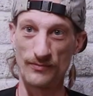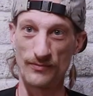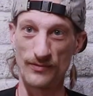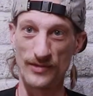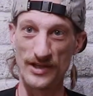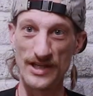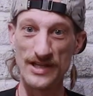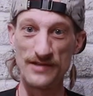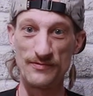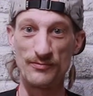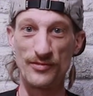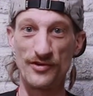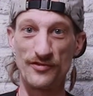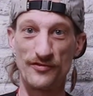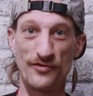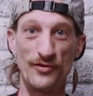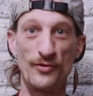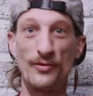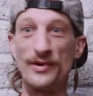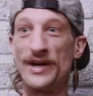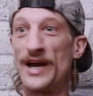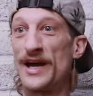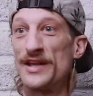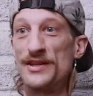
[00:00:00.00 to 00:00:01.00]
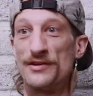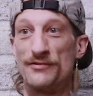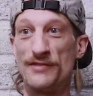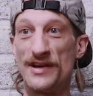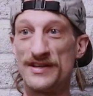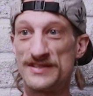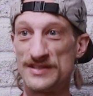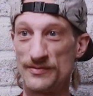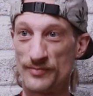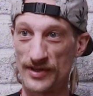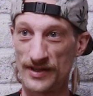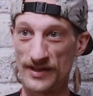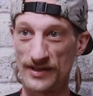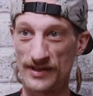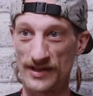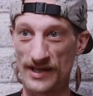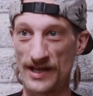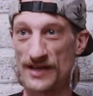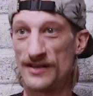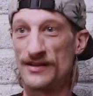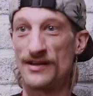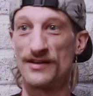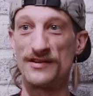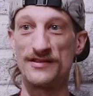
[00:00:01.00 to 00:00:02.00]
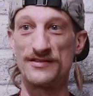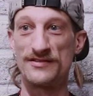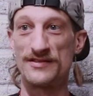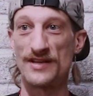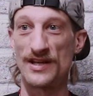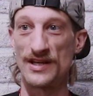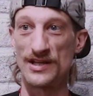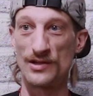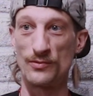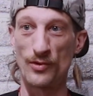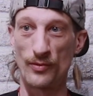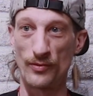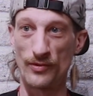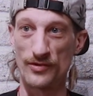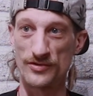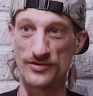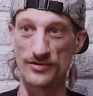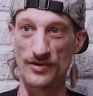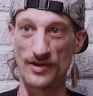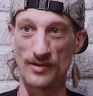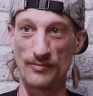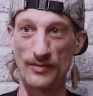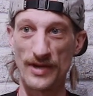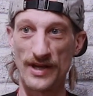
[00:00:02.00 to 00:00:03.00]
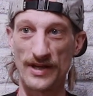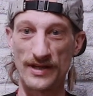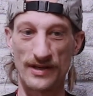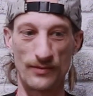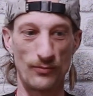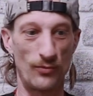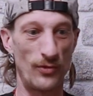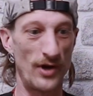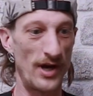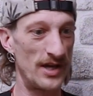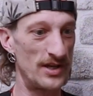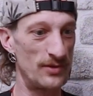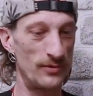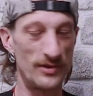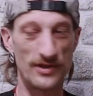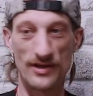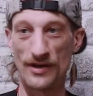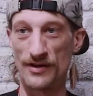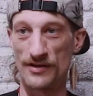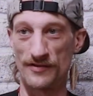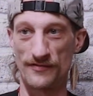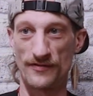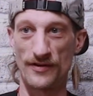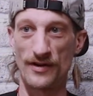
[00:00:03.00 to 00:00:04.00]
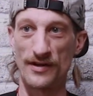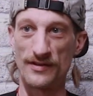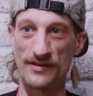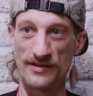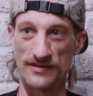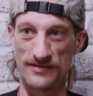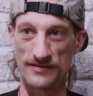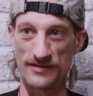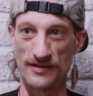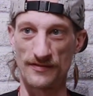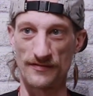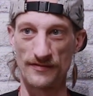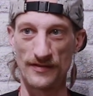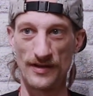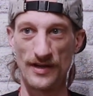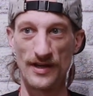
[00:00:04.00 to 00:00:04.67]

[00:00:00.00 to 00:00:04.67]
Even before we had the recipe and had an understanding of what we were trying to make, where do we go to find this stuff?